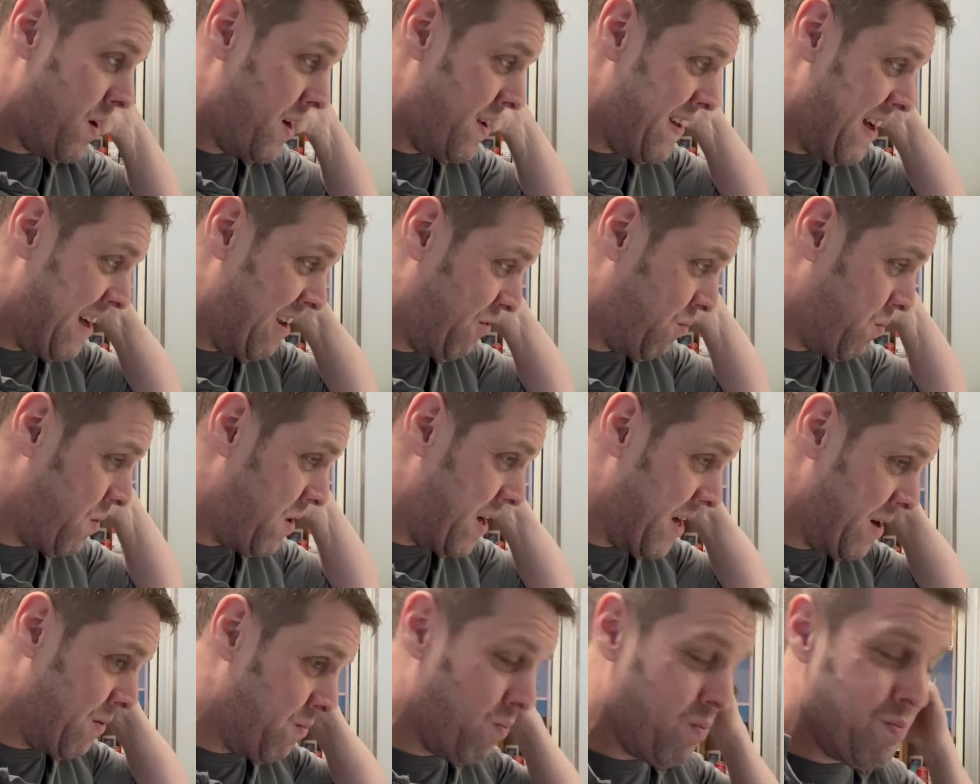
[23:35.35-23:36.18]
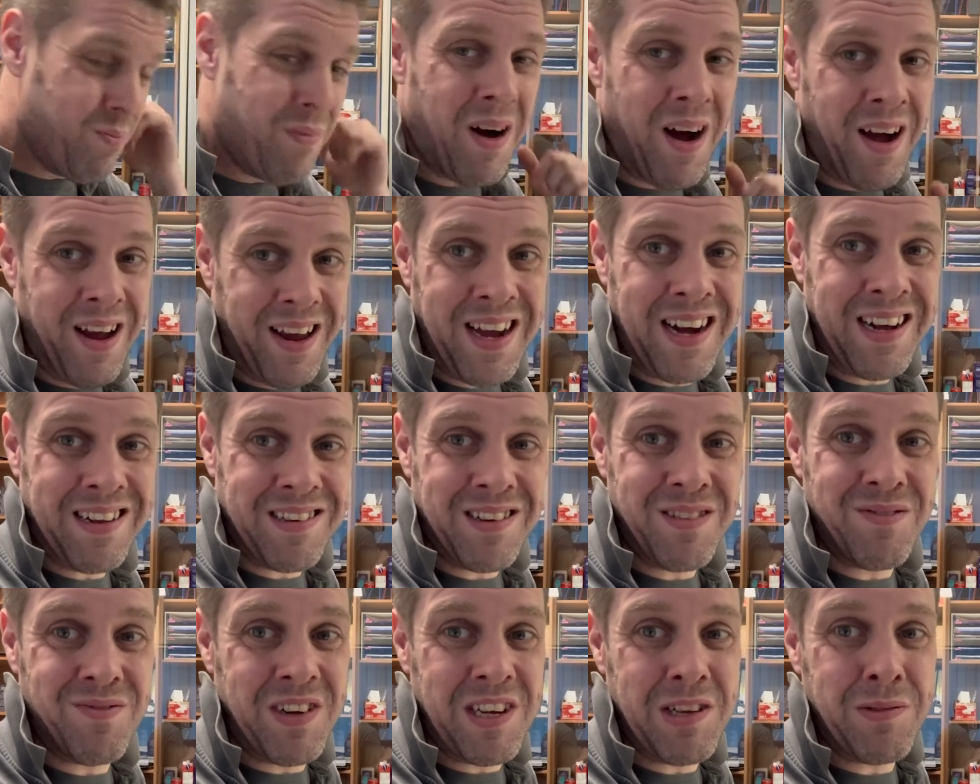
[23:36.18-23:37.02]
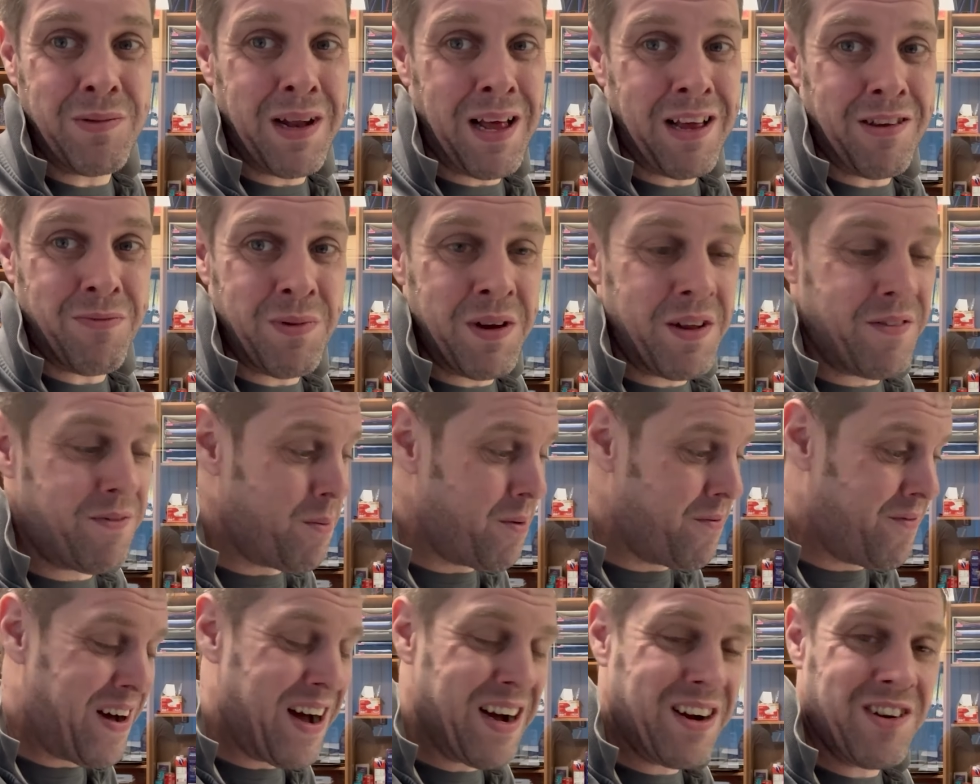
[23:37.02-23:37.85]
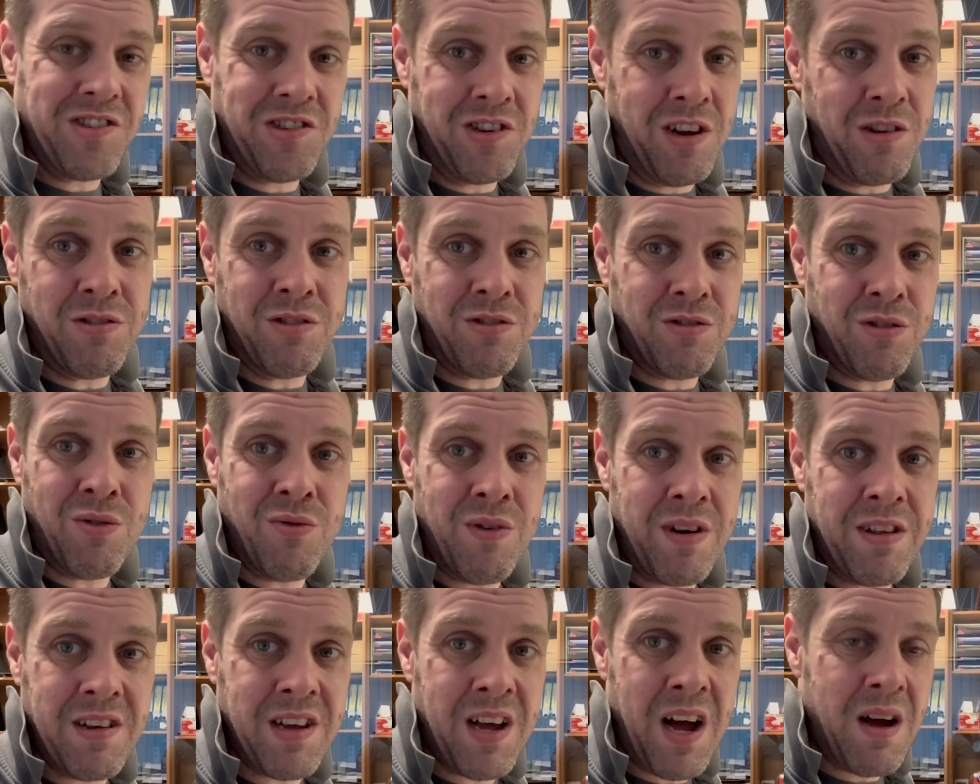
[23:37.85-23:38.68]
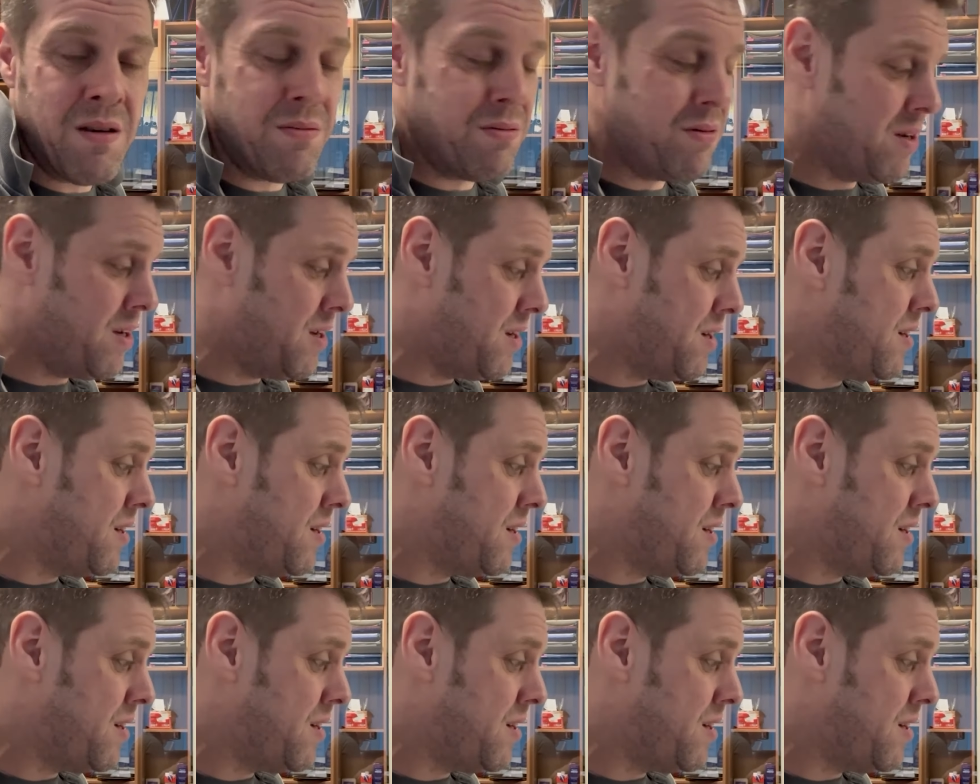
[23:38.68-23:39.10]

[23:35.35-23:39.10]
And that's why my accountant rings me last minute from a VAT, because he knows it's all ready to go,